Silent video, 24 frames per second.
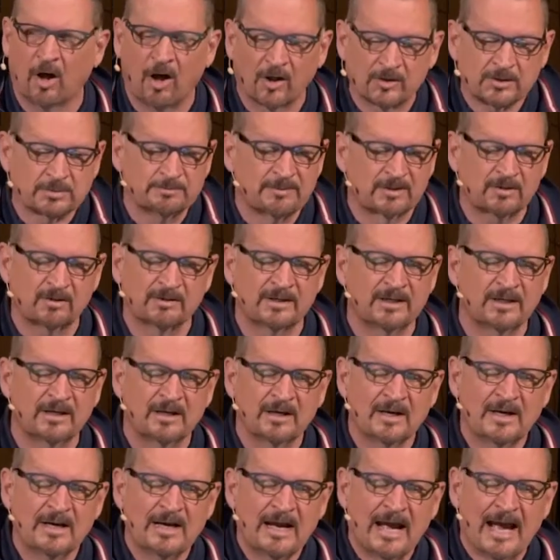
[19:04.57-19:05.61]

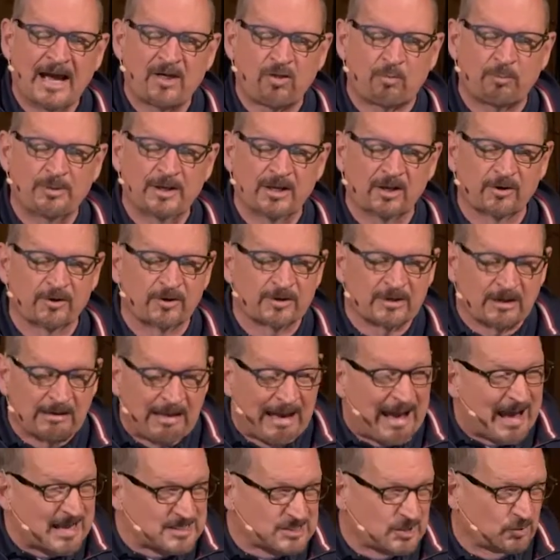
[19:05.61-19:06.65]
Ultimately, as we learned
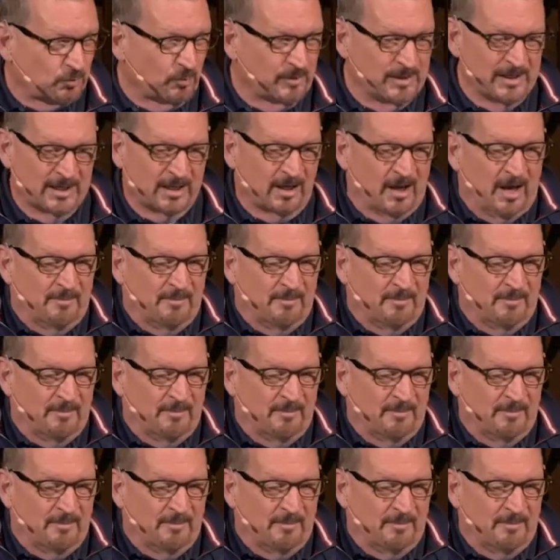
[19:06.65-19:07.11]
last week,